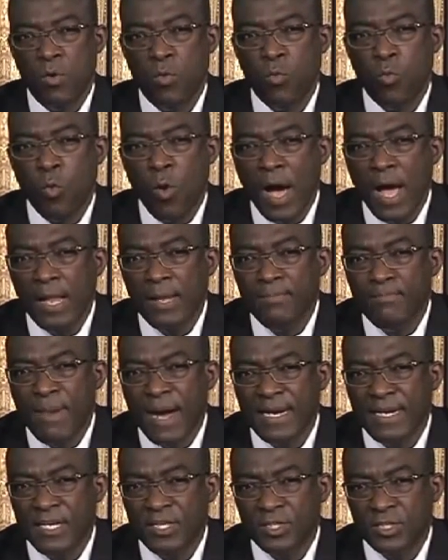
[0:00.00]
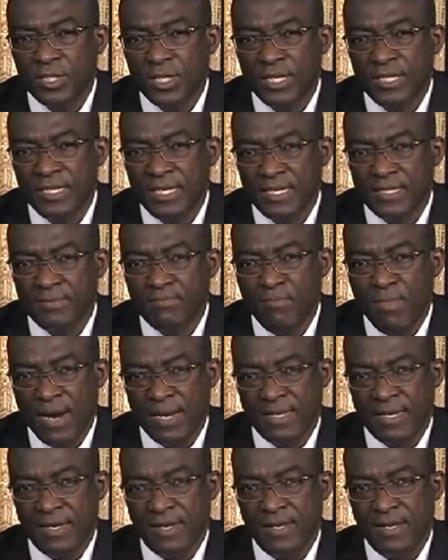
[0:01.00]
well managed in this
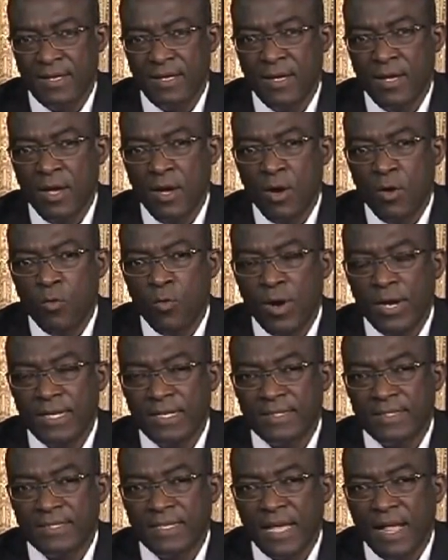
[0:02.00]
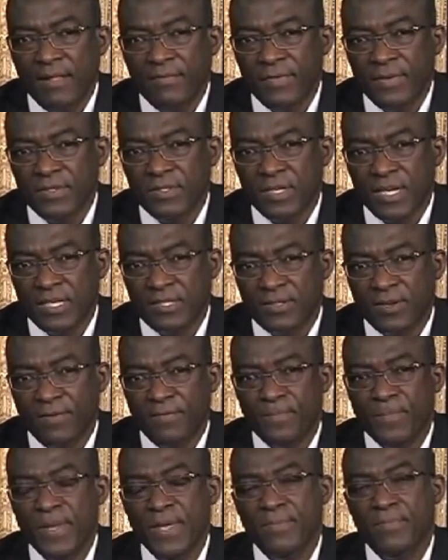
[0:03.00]
manner, where the self-interest
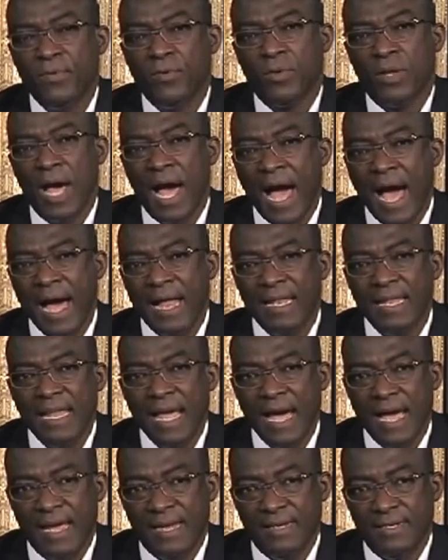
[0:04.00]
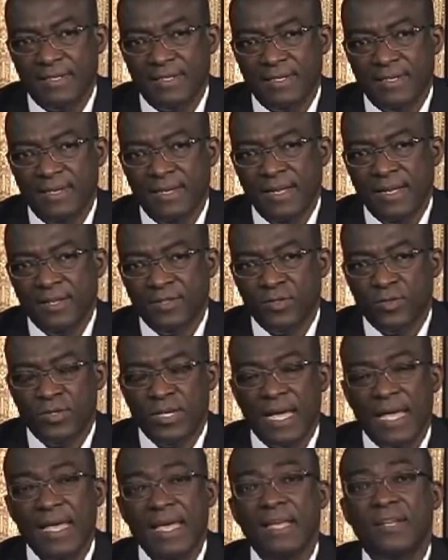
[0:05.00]
of people are aligned to
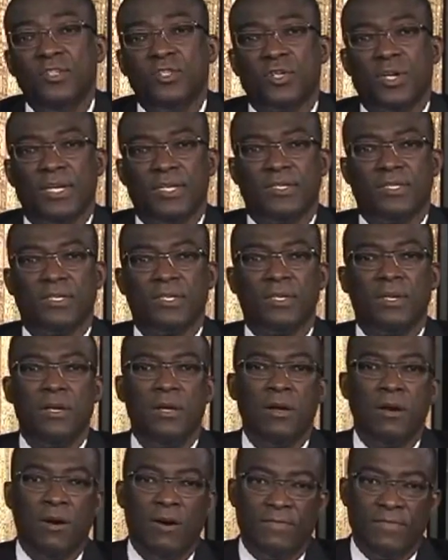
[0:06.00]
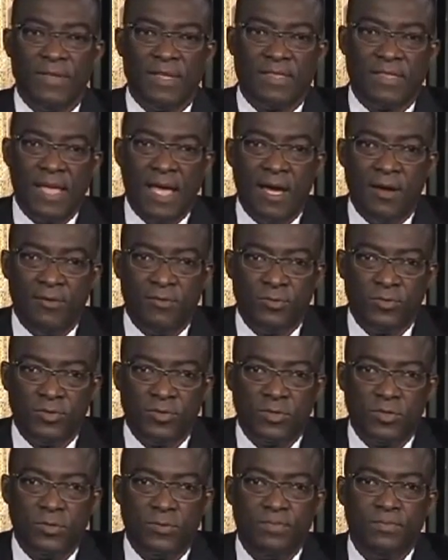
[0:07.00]
the interest of the
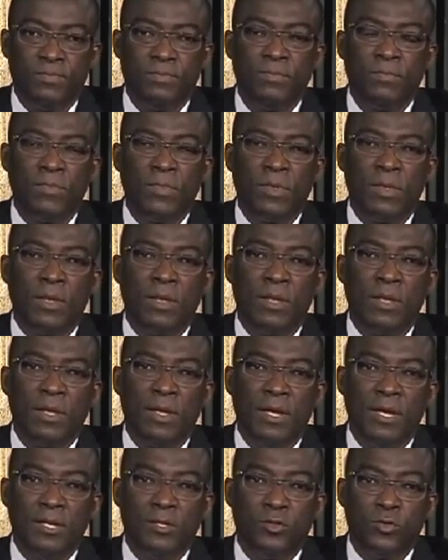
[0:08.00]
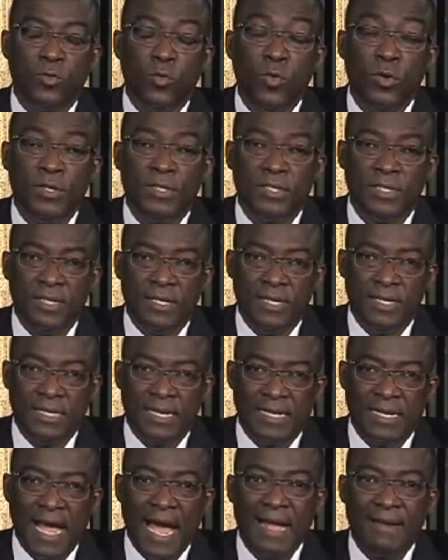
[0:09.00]
towns, it would,
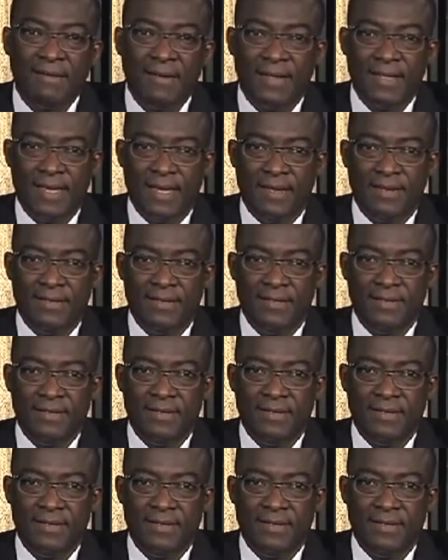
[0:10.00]
in an aggregate,